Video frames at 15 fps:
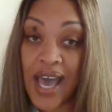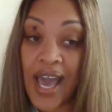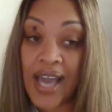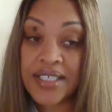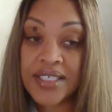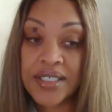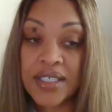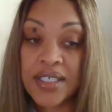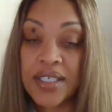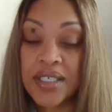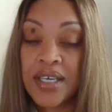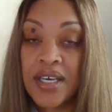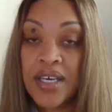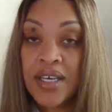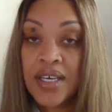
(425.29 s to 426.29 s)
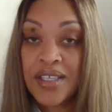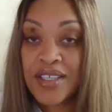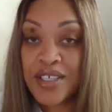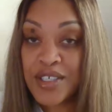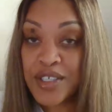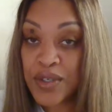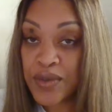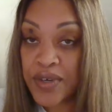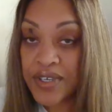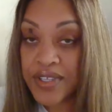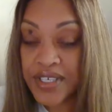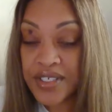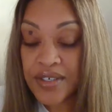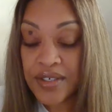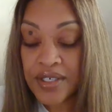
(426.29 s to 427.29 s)
actually the story
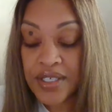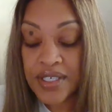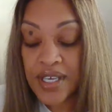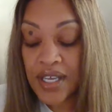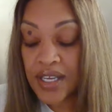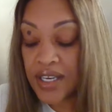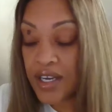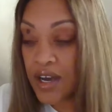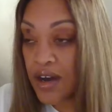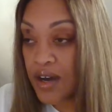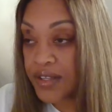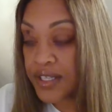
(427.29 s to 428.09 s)
that's going to tell it all.